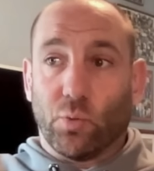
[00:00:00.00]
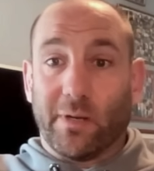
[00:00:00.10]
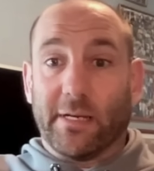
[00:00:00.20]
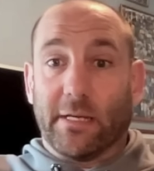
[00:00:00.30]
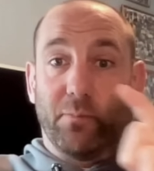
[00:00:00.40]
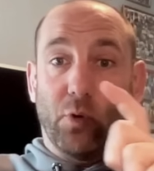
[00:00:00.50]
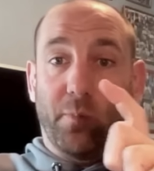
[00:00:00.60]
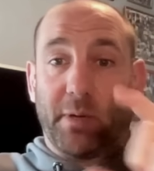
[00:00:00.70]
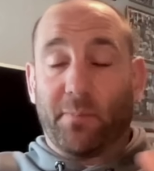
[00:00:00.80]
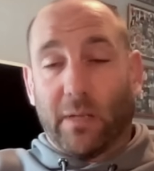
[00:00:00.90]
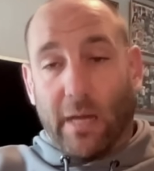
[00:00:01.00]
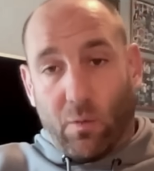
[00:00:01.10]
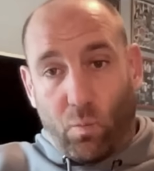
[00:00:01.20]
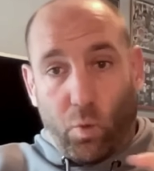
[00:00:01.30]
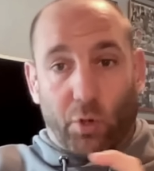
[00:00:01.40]
Do we need more people?
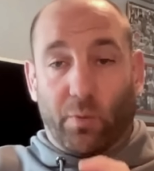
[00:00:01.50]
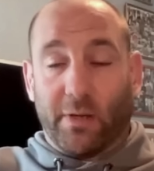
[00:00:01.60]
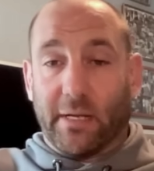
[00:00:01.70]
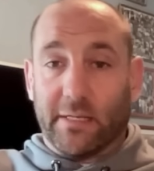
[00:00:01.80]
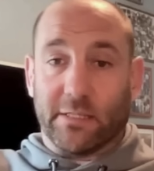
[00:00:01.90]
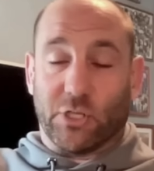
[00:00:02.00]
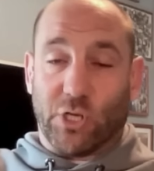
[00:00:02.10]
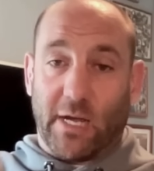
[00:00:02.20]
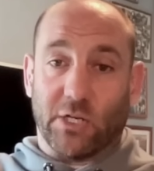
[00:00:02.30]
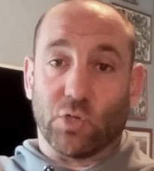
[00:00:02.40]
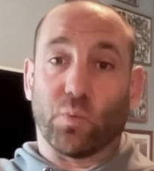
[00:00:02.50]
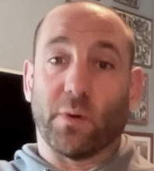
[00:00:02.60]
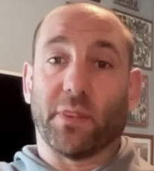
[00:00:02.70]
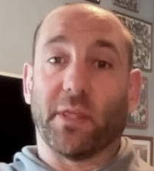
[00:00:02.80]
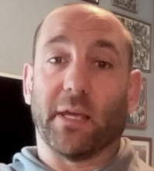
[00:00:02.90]
And what do we need to change
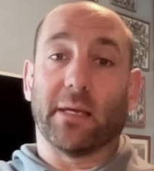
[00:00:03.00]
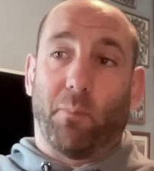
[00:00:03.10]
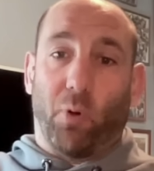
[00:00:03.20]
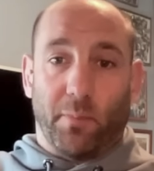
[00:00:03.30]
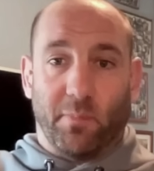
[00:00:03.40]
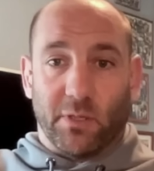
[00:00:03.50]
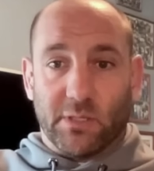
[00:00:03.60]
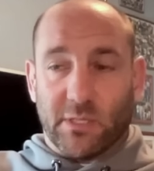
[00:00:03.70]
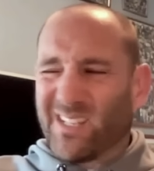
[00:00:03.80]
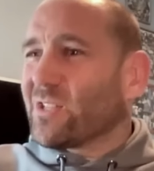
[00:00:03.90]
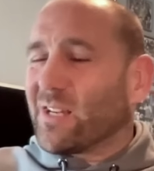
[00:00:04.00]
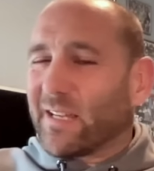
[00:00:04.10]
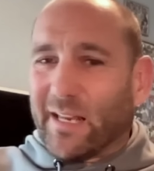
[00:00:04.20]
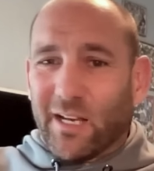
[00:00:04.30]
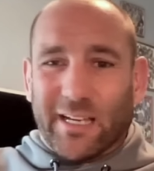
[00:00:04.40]
with the appointments? So
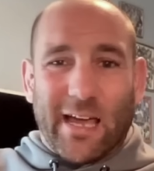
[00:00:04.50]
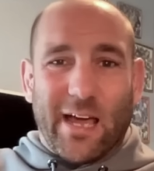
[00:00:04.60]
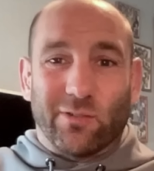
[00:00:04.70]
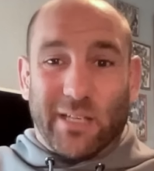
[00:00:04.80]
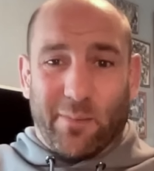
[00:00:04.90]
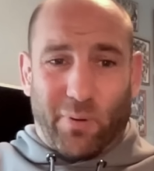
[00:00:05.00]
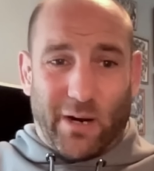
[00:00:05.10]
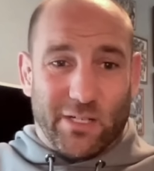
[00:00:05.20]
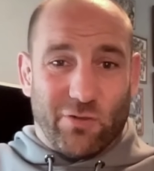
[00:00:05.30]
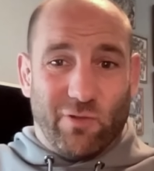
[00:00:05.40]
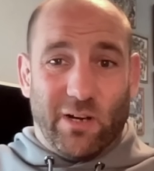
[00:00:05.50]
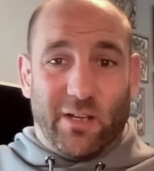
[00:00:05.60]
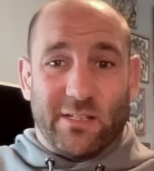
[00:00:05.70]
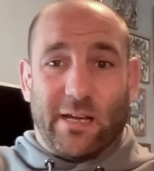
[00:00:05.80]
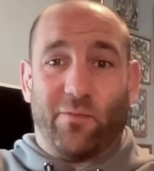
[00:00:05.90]
again, like a healthcare practice
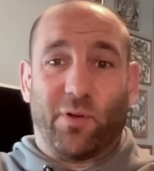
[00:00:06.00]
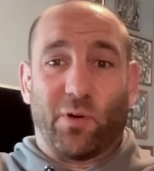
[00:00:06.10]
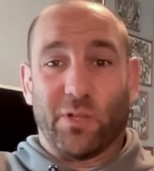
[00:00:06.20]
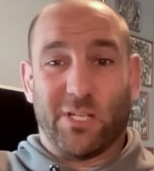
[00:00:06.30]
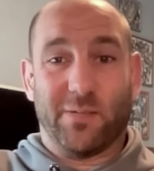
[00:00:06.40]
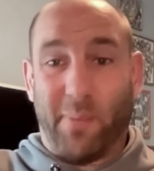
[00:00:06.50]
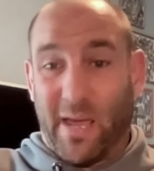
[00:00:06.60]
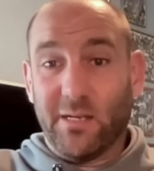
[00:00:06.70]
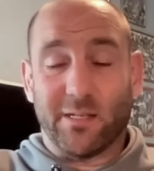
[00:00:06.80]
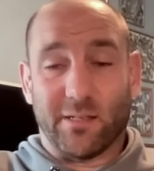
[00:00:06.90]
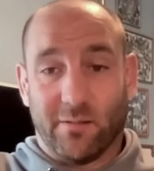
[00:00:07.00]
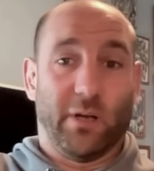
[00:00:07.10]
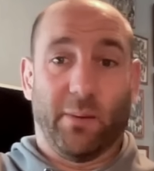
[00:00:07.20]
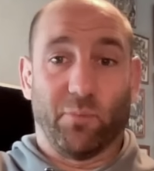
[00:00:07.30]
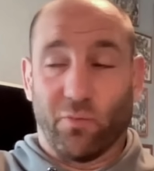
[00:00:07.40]
really is, have we got the space,
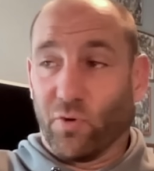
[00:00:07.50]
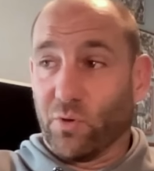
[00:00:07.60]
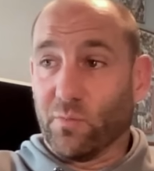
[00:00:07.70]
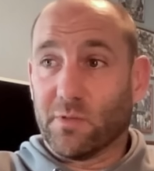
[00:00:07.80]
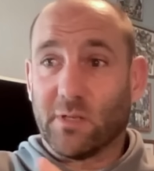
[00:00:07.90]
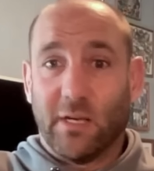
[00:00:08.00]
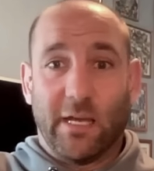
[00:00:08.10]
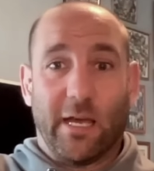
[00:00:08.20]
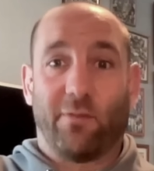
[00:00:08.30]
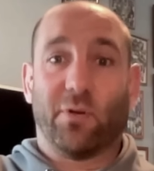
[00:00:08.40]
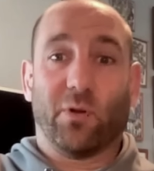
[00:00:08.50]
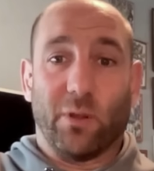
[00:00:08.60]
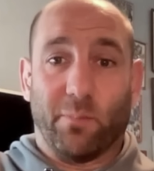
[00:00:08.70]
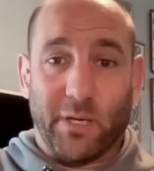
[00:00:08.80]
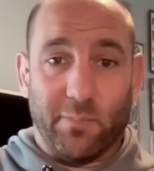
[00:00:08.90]
number of rooms? Have we got
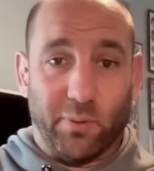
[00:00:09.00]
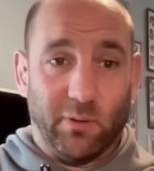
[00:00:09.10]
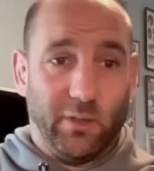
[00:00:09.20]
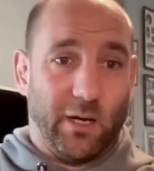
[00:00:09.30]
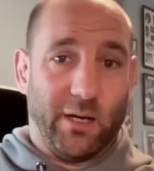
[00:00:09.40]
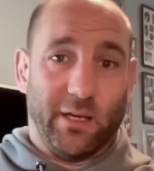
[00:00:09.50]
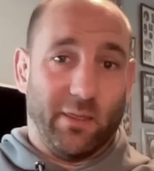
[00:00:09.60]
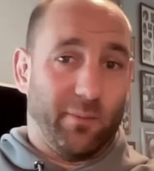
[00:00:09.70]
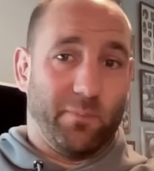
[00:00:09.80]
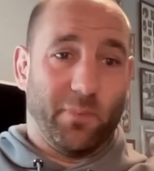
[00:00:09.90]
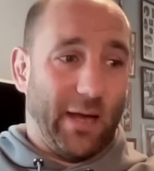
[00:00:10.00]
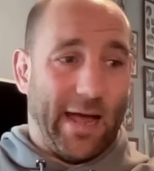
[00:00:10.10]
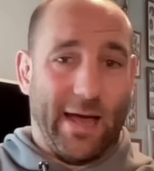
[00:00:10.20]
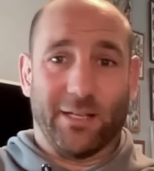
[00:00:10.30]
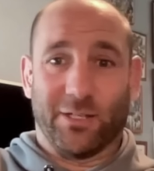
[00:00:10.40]
the people, i.e. the
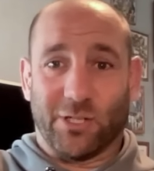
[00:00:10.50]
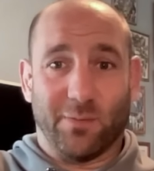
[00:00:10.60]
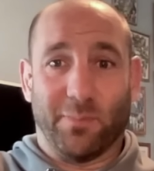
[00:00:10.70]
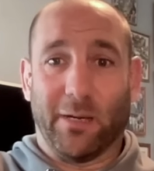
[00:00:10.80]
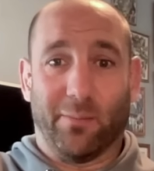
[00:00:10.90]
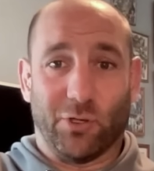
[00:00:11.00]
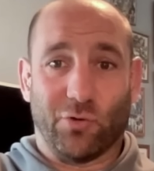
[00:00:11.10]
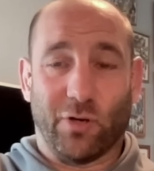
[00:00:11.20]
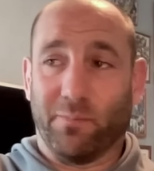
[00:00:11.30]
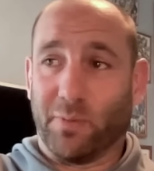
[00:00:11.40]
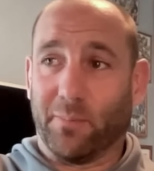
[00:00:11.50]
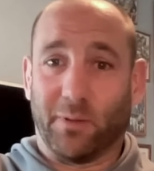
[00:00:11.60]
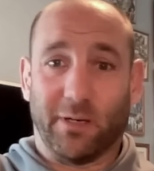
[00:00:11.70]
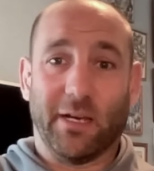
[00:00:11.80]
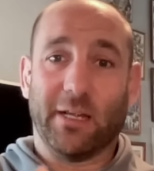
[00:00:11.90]
hands to be able to treat
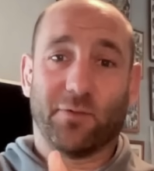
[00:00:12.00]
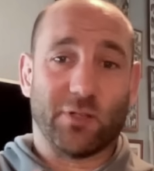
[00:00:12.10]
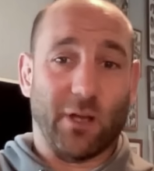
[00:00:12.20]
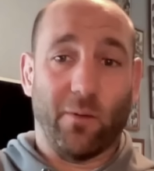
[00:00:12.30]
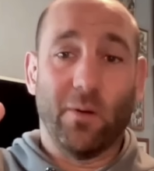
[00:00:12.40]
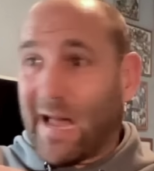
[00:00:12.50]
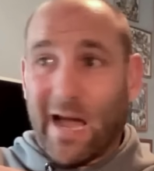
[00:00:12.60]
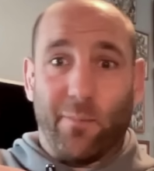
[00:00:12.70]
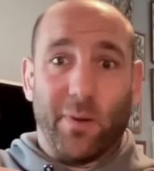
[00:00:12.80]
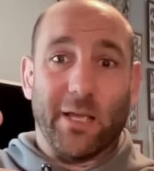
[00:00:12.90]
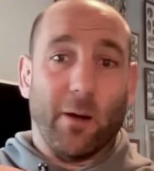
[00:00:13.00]
people? And if so, how many